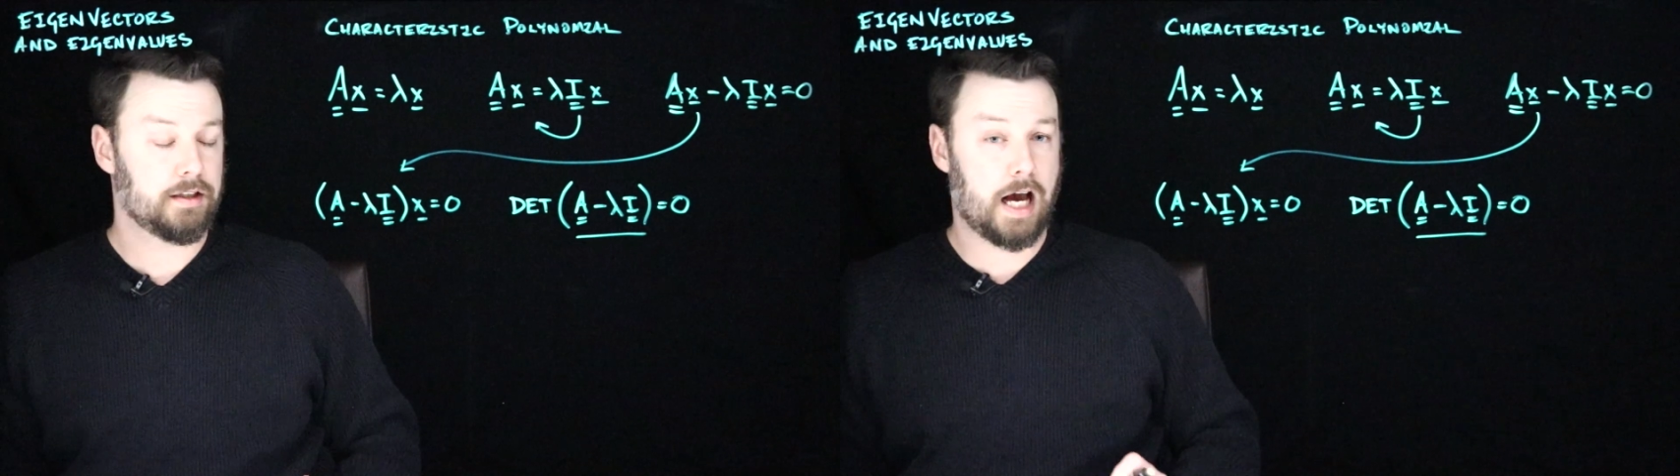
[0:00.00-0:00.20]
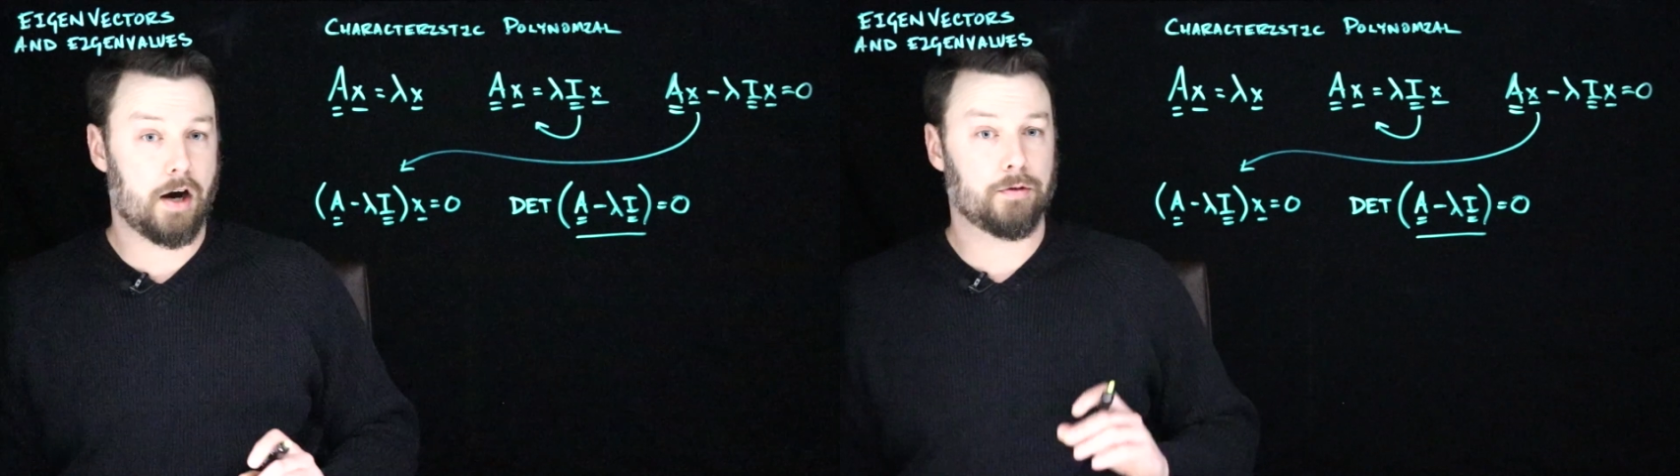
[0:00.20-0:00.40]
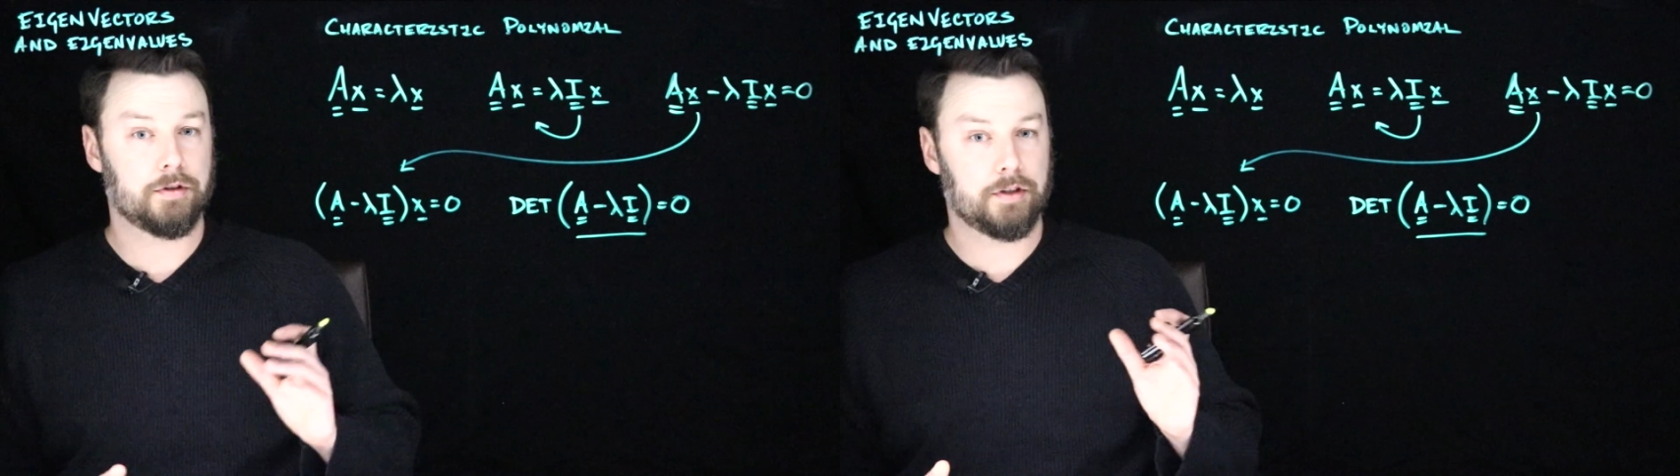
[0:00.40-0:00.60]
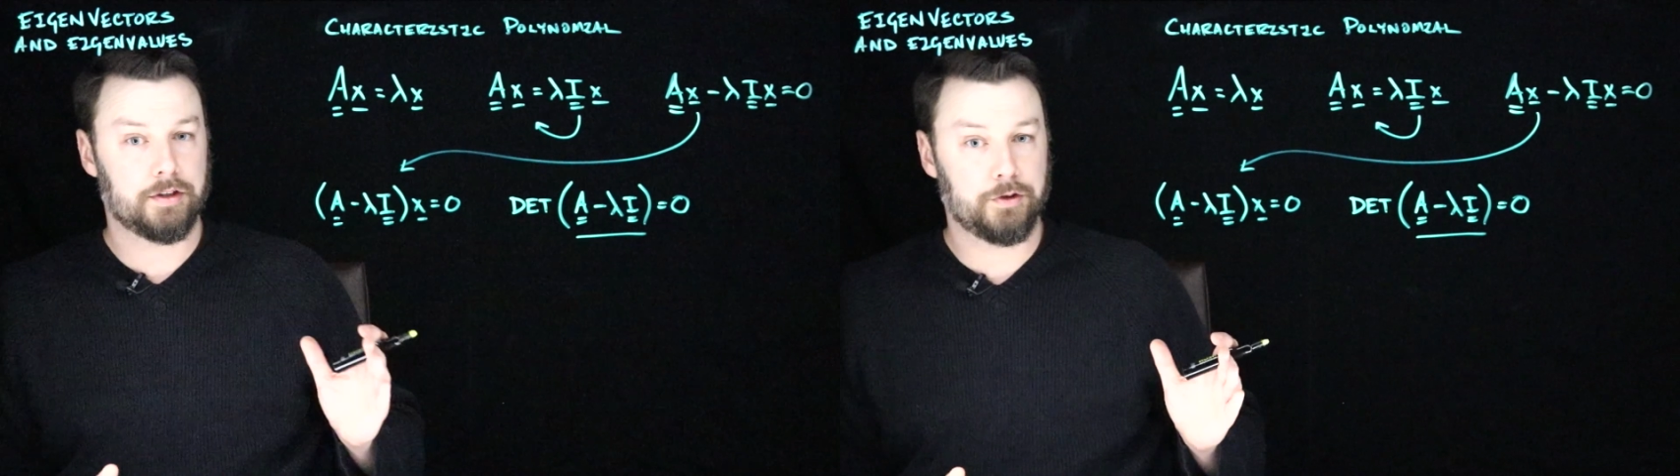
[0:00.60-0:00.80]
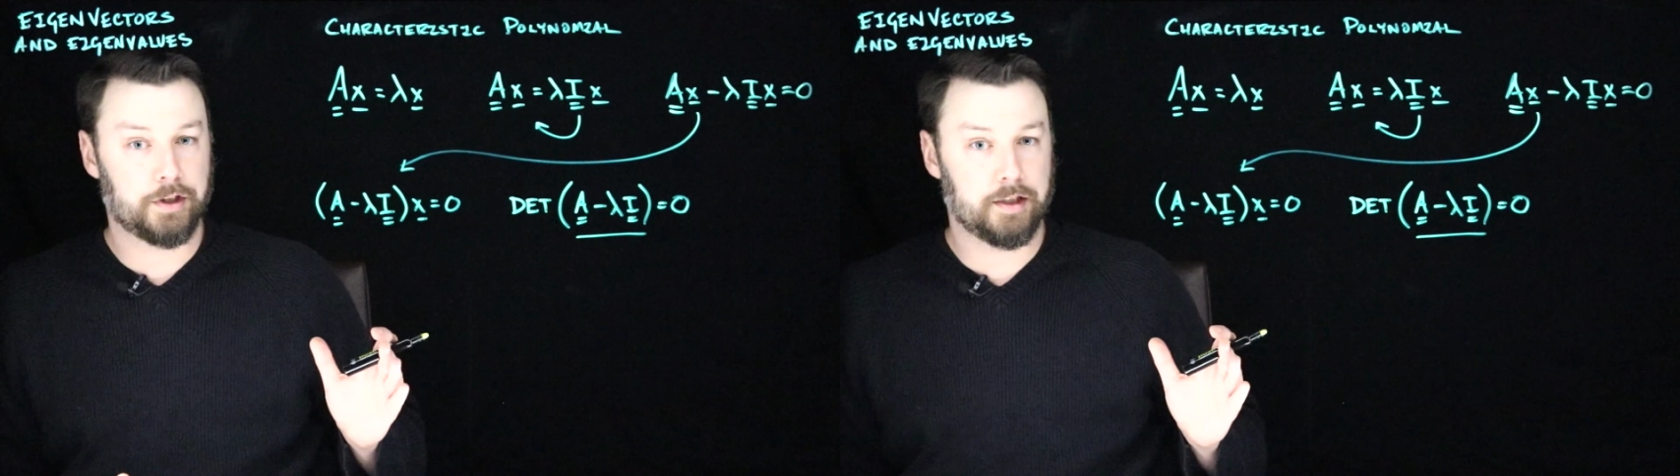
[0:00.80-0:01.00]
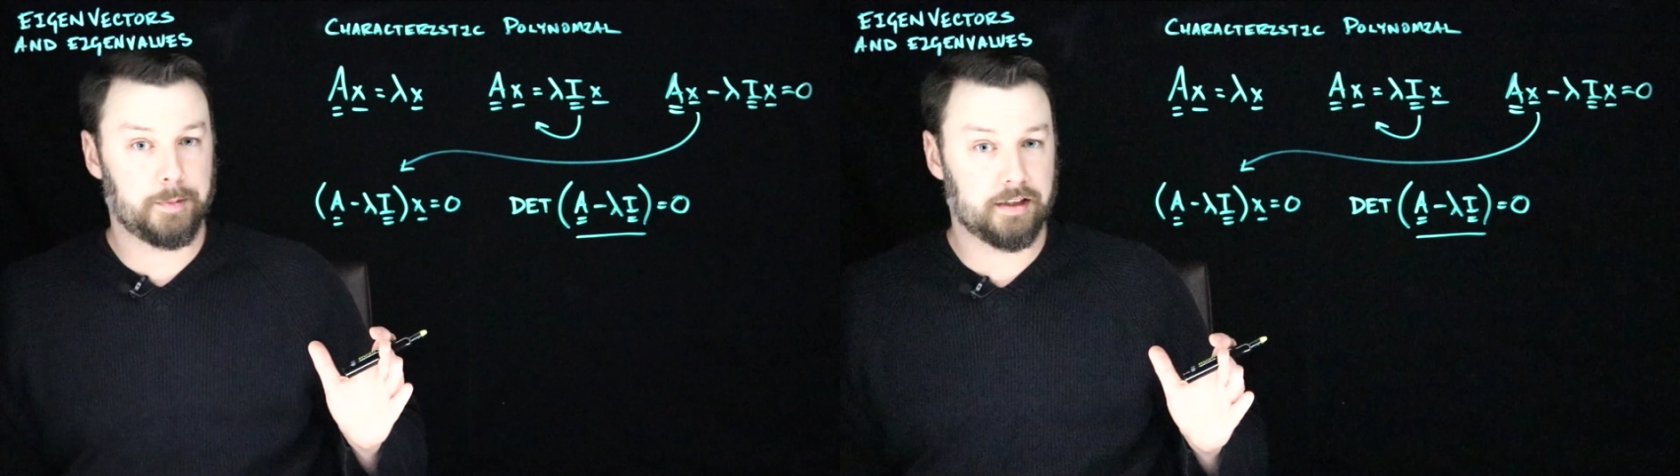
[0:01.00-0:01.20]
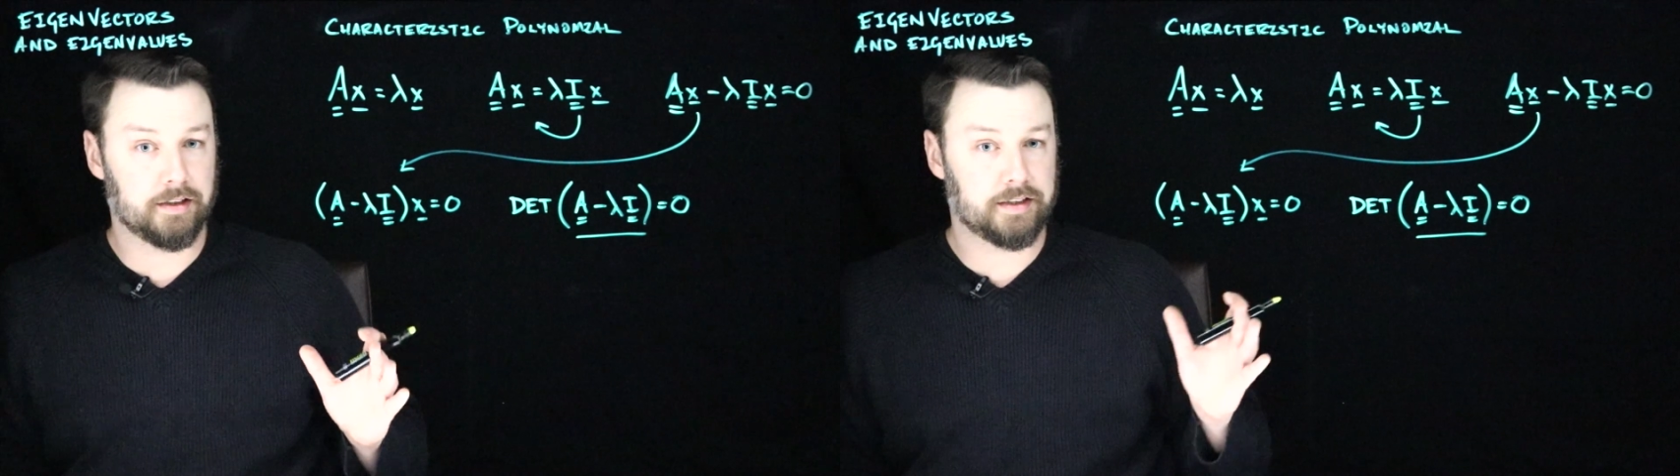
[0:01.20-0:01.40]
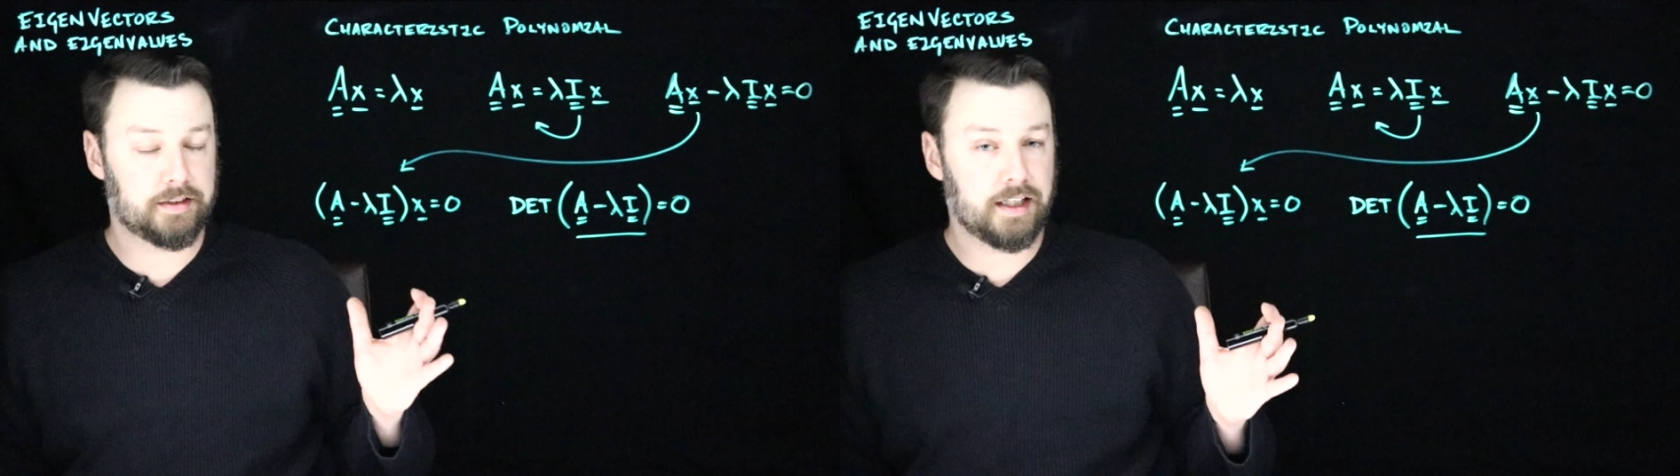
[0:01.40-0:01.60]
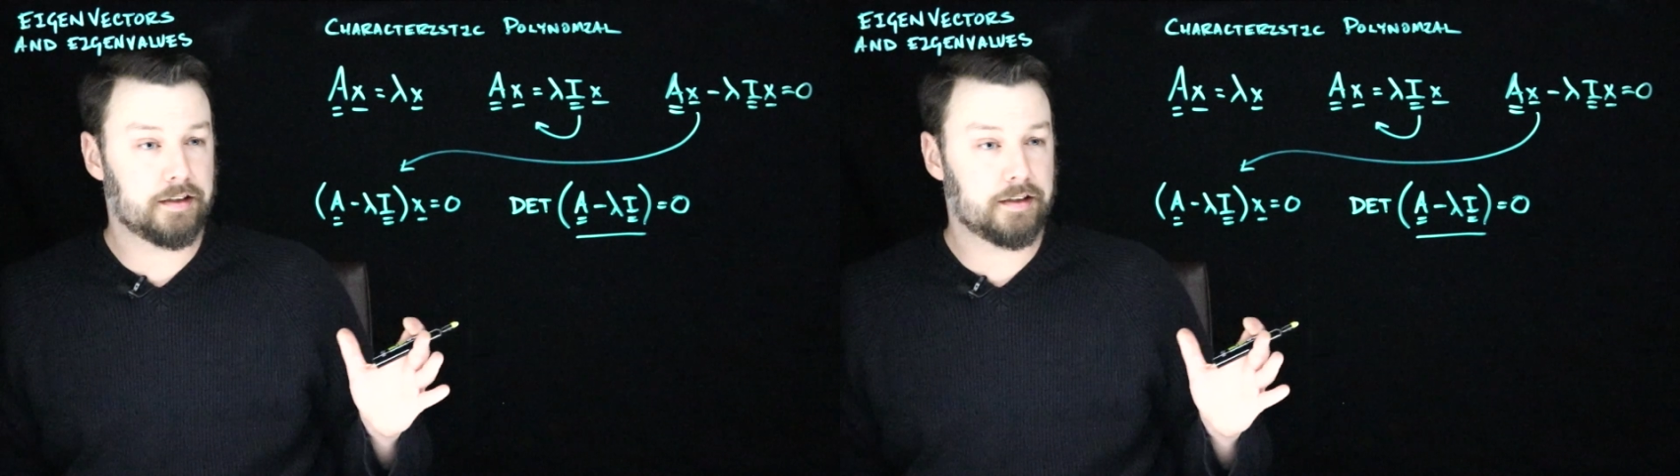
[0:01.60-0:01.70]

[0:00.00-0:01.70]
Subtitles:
Now, you can immediately see